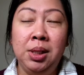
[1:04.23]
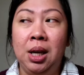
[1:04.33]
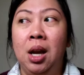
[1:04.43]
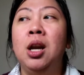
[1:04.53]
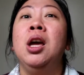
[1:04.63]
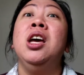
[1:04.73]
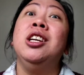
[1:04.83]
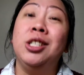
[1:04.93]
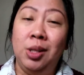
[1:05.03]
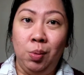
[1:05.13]
decided
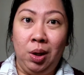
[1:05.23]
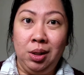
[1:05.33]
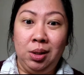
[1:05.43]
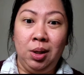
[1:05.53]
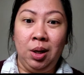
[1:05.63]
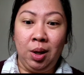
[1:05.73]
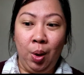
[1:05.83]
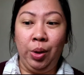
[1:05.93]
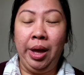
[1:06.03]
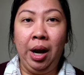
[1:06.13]
she wants to
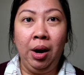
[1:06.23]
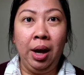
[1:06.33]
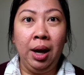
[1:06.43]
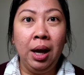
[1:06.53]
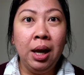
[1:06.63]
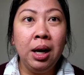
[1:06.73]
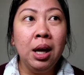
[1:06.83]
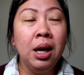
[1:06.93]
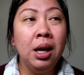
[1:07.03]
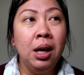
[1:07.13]
go there,
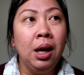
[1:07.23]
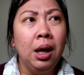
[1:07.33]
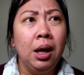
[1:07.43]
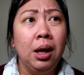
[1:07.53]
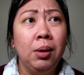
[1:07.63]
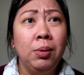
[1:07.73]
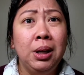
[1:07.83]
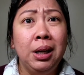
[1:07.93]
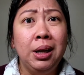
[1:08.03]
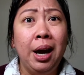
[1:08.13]
and
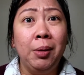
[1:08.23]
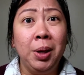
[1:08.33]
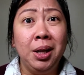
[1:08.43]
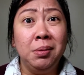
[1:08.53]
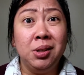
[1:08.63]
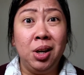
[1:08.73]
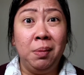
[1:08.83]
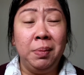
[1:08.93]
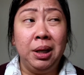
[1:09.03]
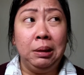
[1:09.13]
we end up
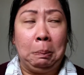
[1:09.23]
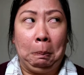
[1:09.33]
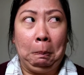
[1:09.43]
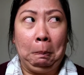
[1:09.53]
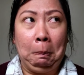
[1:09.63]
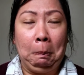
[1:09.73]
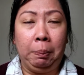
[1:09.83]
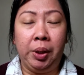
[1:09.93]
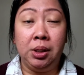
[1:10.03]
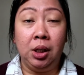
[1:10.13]
shopping.
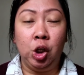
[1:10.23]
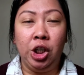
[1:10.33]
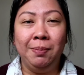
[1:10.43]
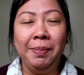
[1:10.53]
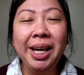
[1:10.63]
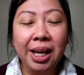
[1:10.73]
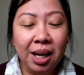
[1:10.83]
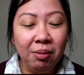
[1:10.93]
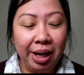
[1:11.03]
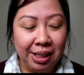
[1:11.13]
That's not good. But
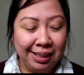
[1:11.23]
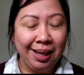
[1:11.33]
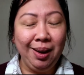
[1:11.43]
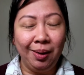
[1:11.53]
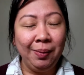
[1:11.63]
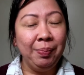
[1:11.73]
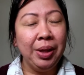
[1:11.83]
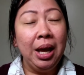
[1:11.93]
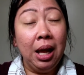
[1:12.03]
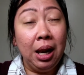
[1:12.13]
anyway, so
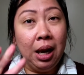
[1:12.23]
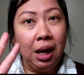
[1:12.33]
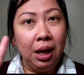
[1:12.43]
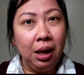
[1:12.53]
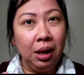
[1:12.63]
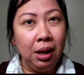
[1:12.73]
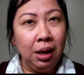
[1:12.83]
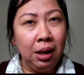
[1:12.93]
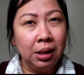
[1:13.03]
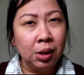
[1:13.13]

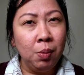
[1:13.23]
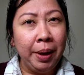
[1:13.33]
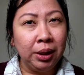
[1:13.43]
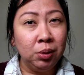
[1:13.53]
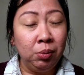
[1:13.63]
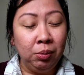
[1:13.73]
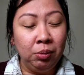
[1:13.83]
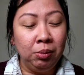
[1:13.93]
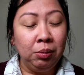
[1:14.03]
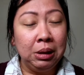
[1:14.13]
let's go back to